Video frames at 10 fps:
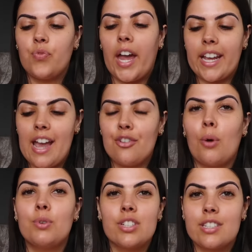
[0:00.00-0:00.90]
again,
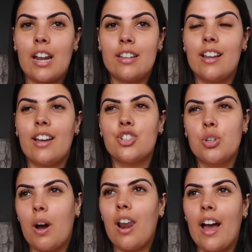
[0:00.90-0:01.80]
I was just standing there like,
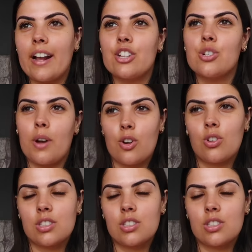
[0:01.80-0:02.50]
do I like it, do I not?